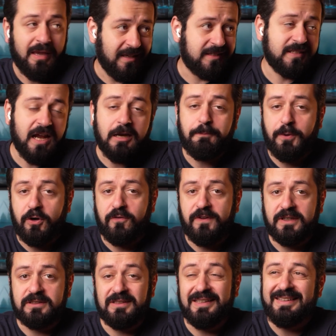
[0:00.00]
It's not
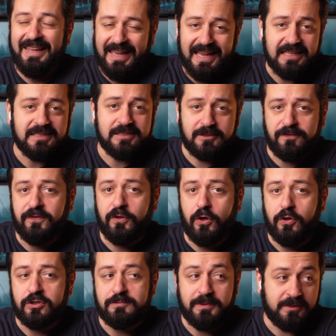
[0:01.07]
perfect. It has its
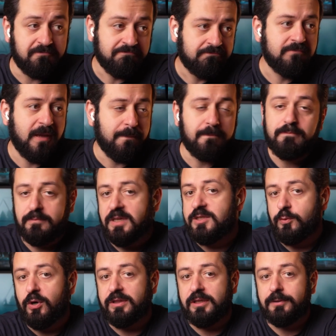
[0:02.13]
flaws, but yep, it's
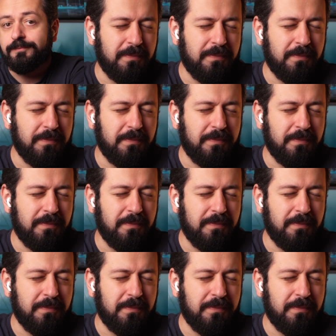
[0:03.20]
worth it.